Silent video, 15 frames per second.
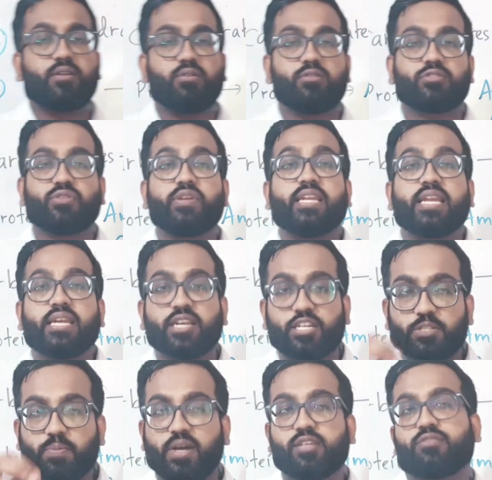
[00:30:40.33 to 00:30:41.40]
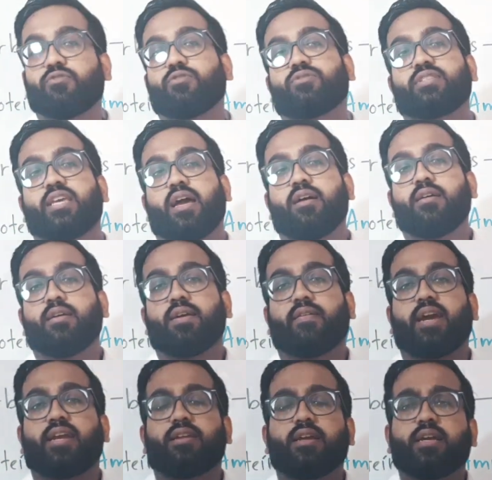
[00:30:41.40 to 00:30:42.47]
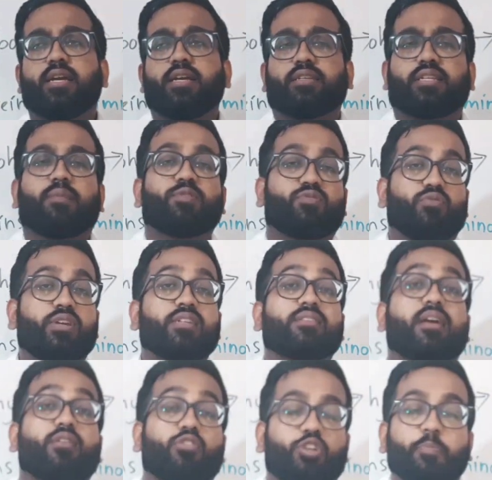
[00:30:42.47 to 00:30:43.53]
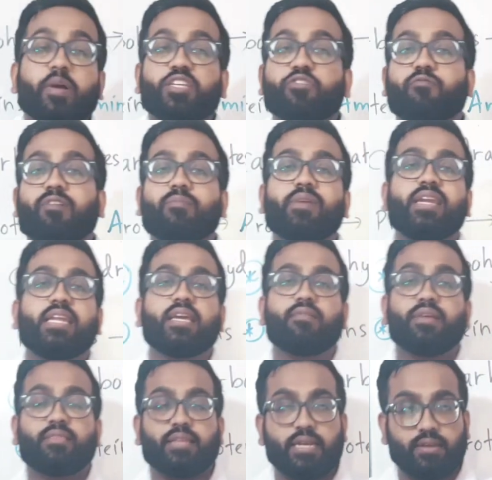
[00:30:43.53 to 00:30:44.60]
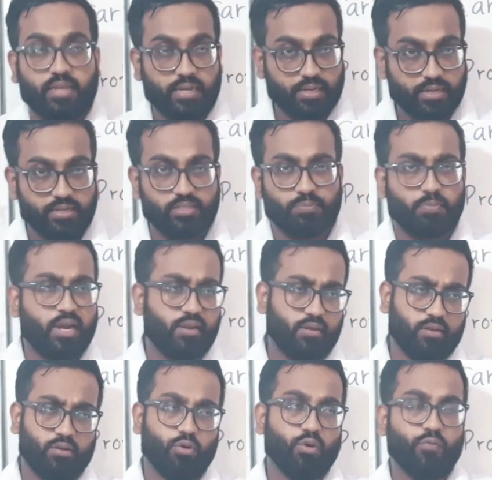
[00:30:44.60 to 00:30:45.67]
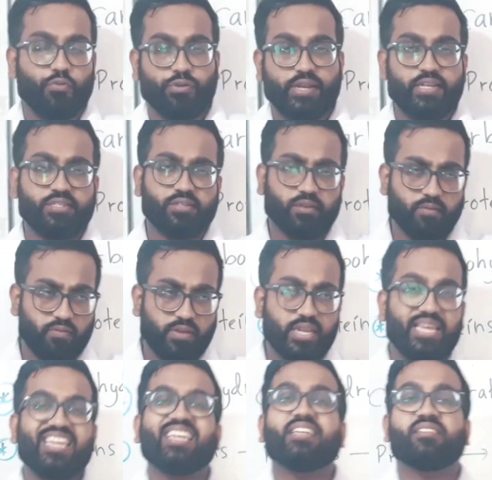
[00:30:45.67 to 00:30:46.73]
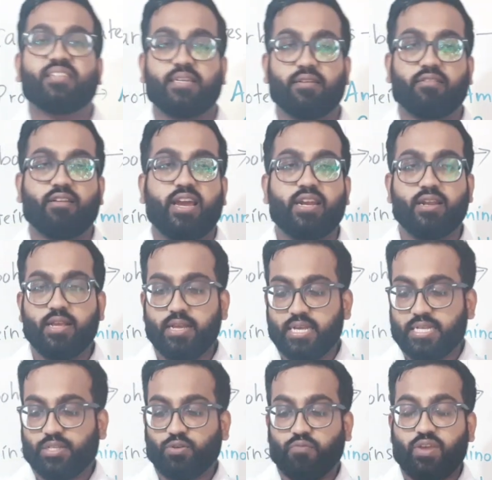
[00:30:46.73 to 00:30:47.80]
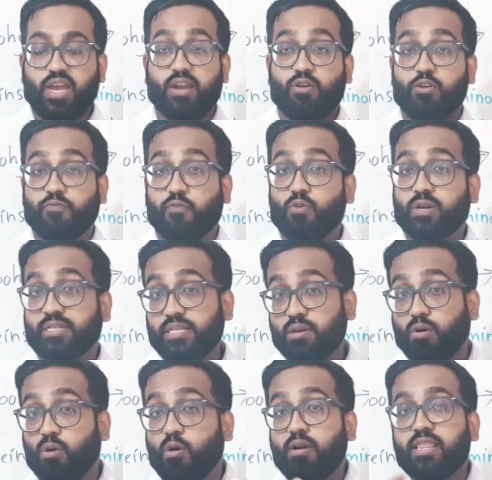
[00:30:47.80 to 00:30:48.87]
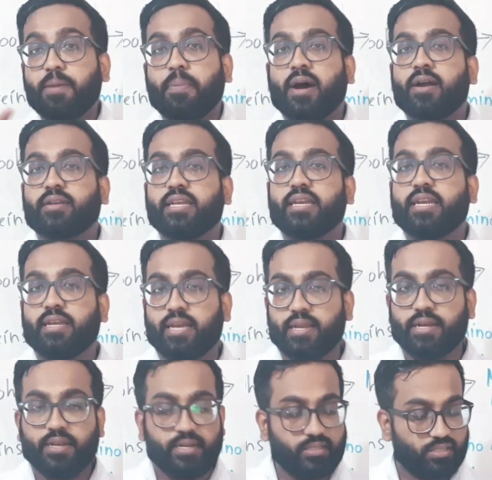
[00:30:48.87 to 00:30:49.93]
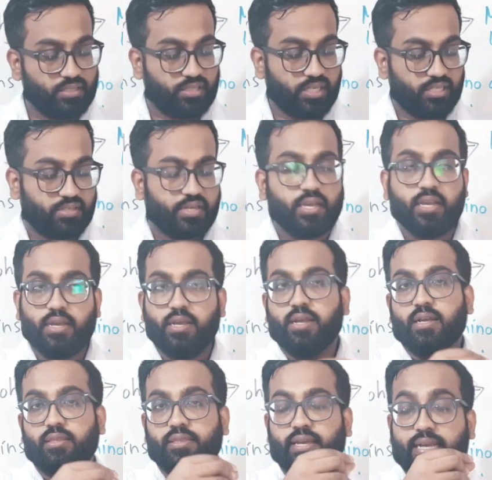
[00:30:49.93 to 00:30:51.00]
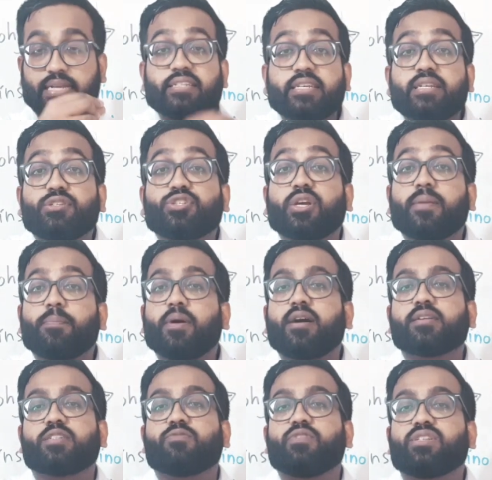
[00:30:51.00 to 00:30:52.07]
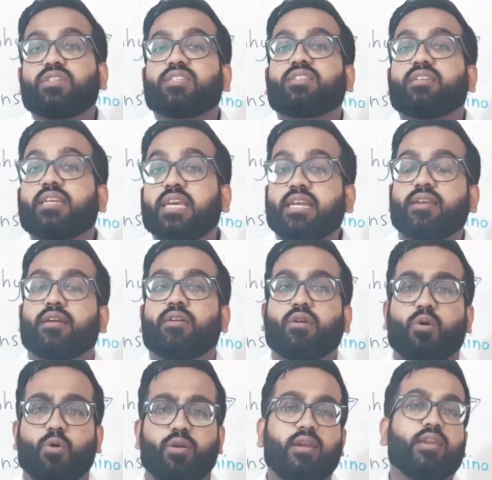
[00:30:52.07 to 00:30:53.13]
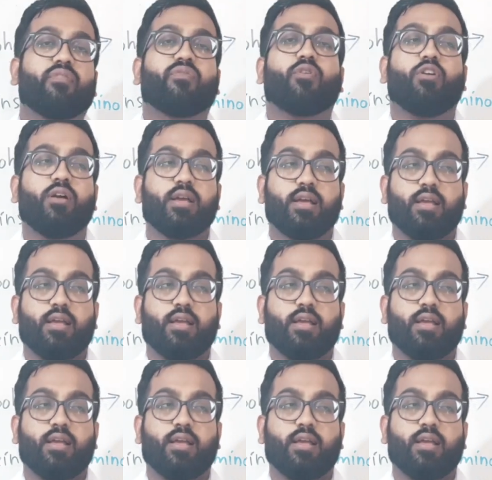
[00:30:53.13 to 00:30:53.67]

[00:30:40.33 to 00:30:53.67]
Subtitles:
also, inheritance part was there, right? Some students are not much familiar with inheritance, but no worries, very easy, right? So we are not focusing all the part in inheritance, just the essential parts which is needed only for